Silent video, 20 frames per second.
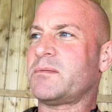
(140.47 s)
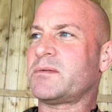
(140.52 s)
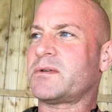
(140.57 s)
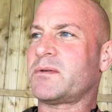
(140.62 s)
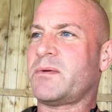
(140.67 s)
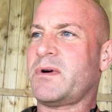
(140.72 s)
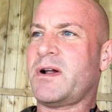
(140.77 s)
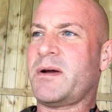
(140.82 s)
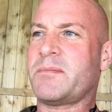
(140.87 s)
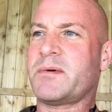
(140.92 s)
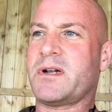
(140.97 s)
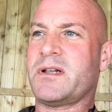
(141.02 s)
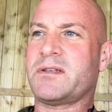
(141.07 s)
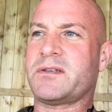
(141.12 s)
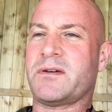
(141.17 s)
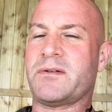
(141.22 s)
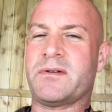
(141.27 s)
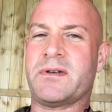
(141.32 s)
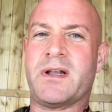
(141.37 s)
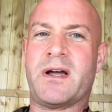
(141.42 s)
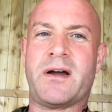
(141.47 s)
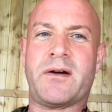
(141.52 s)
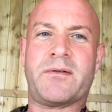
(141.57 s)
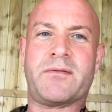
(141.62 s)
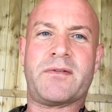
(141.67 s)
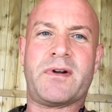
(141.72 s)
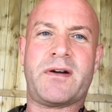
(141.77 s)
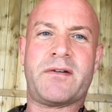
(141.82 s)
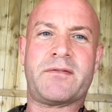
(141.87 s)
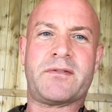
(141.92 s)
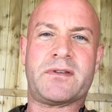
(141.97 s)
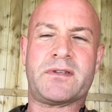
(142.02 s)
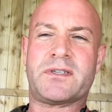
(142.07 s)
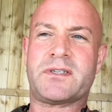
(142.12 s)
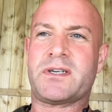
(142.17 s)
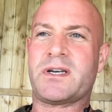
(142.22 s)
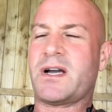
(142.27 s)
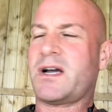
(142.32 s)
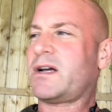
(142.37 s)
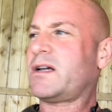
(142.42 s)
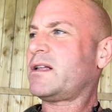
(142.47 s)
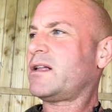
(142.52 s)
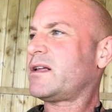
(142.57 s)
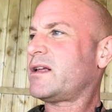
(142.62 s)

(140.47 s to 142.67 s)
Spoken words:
So what I'm going to do now, rather than chat